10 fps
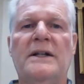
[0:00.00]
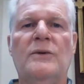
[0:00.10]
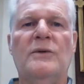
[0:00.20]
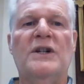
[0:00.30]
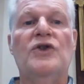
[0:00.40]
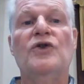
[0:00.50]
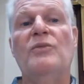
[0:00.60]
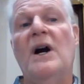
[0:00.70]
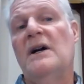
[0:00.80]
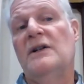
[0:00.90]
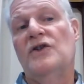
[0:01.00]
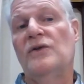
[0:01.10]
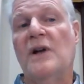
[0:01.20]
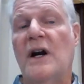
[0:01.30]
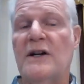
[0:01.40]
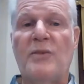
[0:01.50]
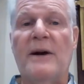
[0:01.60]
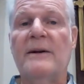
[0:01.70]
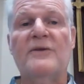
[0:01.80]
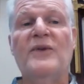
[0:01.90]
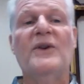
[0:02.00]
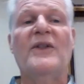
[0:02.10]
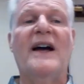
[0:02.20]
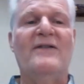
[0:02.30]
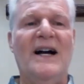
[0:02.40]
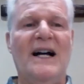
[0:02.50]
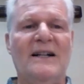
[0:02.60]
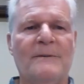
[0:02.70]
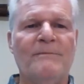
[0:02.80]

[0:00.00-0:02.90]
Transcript: it would be too, bar- too large, probably fill that valley.